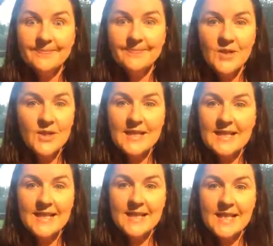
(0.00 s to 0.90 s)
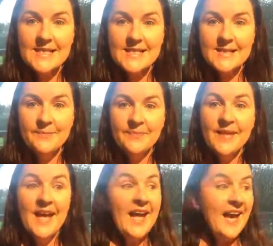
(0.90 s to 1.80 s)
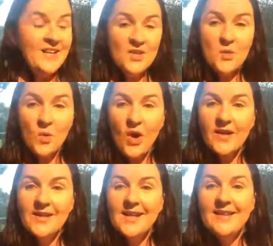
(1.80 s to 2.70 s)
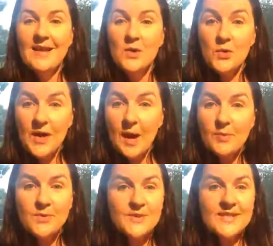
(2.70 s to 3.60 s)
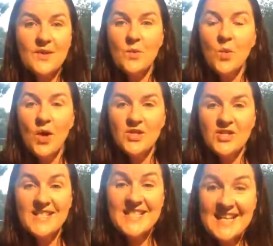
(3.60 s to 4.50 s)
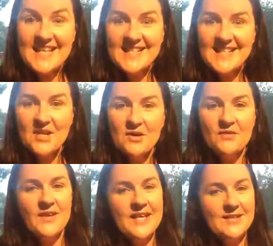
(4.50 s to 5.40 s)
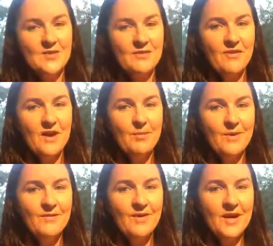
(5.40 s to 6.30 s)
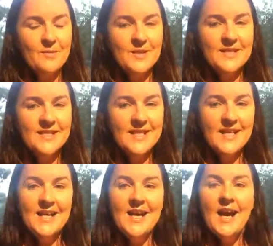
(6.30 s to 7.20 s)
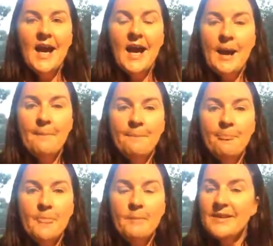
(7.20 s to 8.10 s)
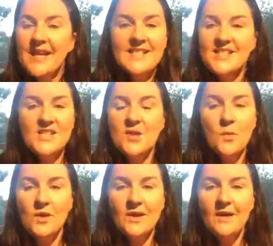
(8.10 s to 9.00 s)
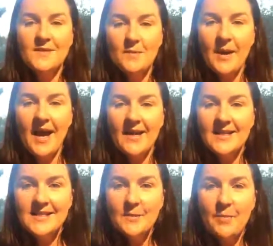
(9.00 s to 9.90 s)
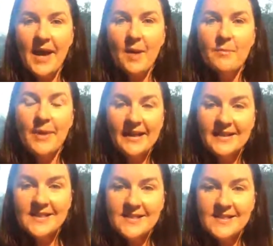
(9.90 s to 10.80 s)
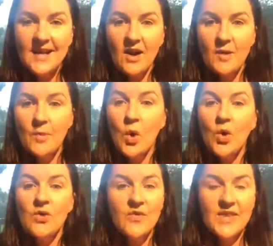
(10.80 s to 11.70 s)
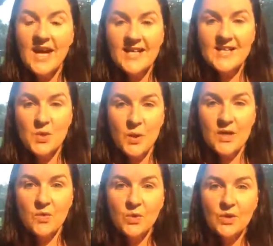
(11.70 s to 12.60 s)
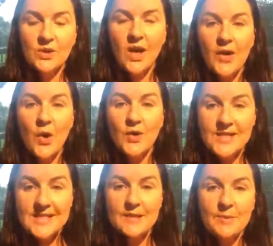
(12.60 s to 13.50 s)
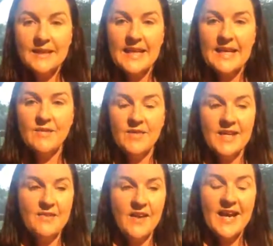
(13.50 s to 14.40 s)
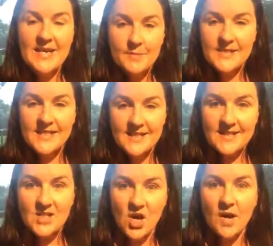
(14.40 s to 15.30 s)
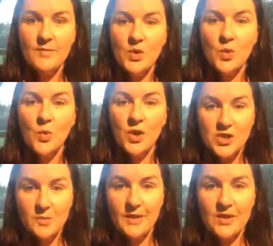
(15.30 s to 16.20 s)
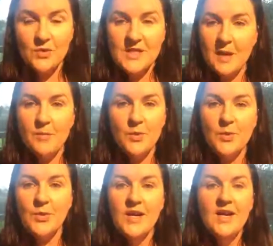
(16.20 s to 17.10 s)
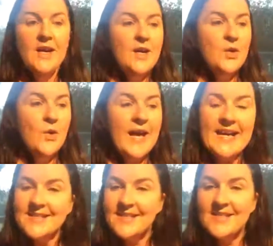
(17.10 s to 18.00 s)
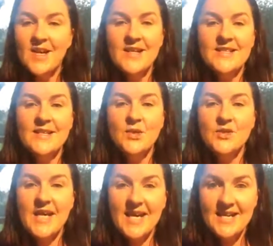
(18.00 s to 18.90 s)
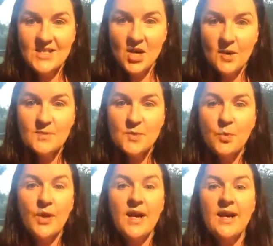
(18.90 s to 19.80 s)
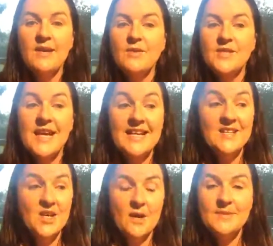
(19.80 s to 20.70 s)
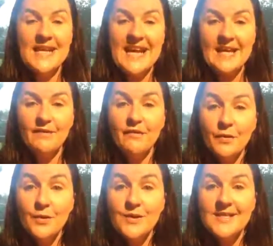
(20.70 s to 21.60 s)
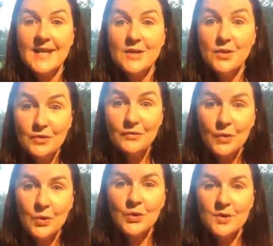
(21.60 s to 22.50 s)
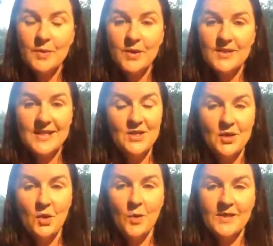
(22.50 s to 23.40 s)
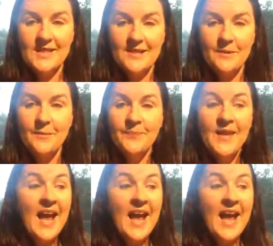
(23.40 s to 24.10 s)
Not going to kill us. And you know what? They're good apples. They're washed. I didn't take the skin off. Extra fiber and vitamins. But it's just not what life's about. It's about balance. I'm all for the 80-20 rule. I honestly believe that if 80% of the time you're worshipping your temple, you're exercising, you're taking time to breathe, you're taking time to eat foods that you've cooked because then you know what's in them.